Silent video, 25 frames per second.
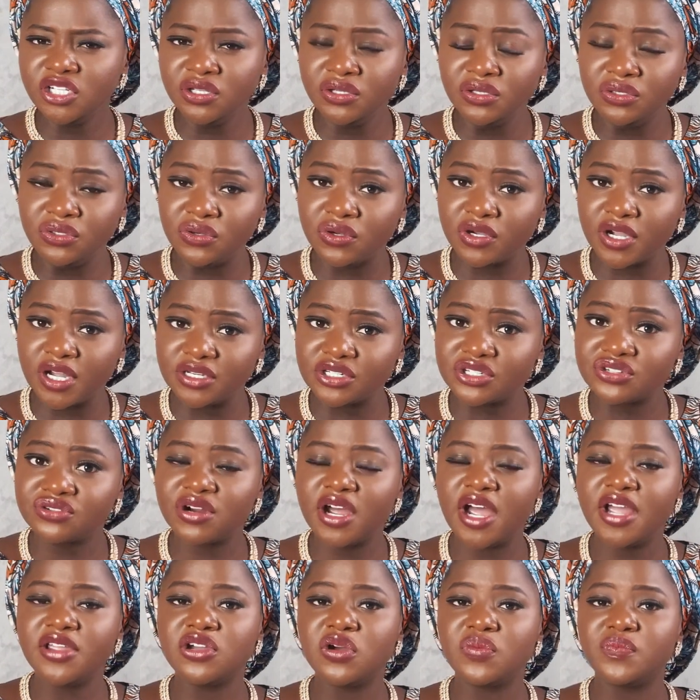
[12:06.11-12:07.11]
you can
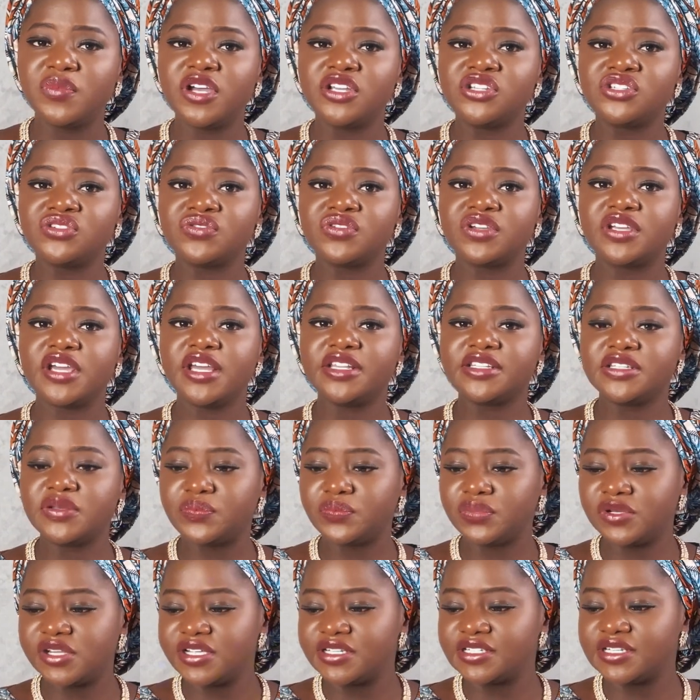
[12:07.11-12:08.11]
try your best to get a
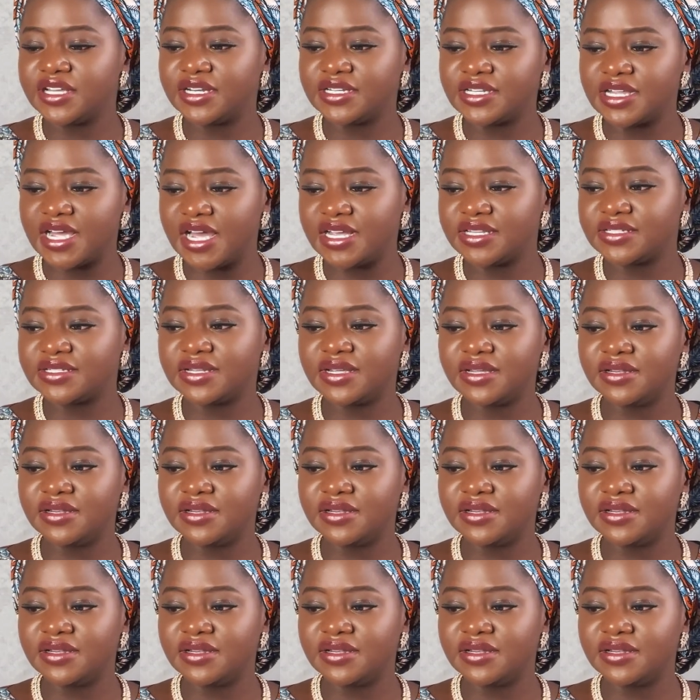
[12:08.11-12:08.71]
place that has